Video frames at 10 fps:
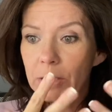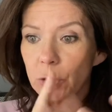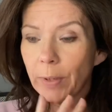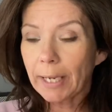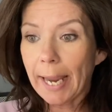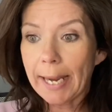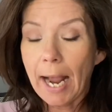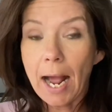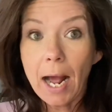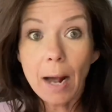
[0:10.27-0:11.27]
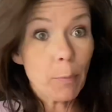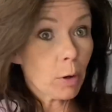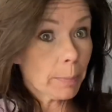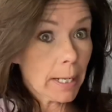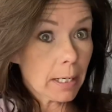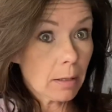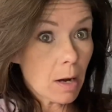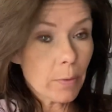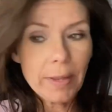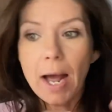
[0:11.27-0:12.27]
doing a hop or playing
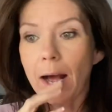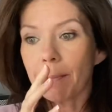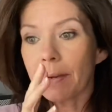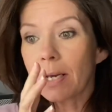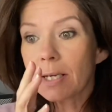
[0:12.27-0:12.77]
along with a hop.